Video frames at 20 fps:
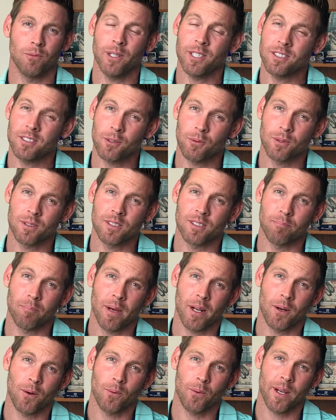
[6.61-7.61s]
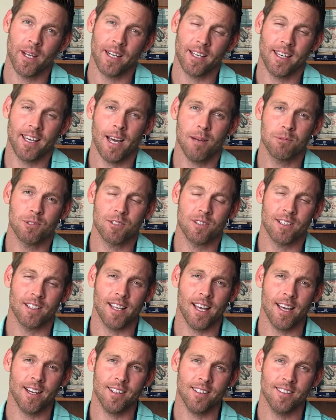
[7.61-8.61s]
wish there was a better way to capture the
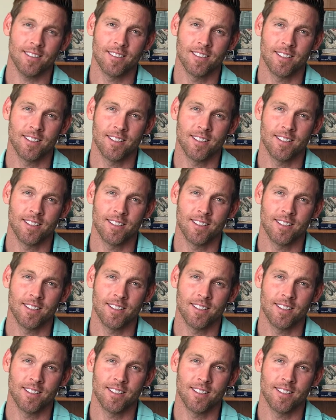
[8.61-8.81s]
data?